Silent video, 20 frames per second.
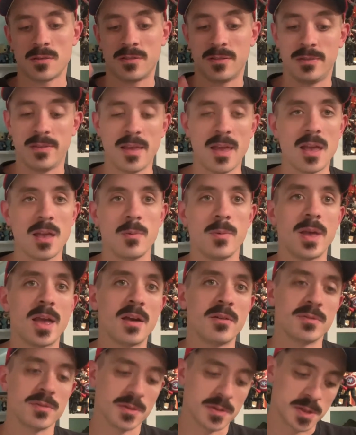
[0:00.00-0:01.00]
today we
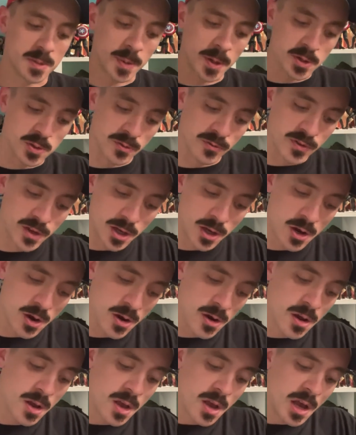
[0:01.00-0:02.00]
have a special
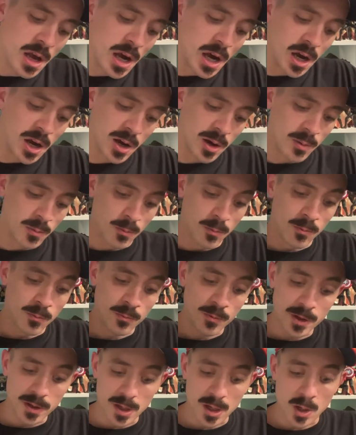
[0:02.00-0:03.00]
figure, um,
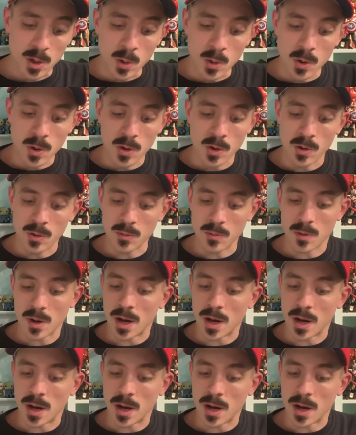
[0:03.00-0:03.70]
really cool.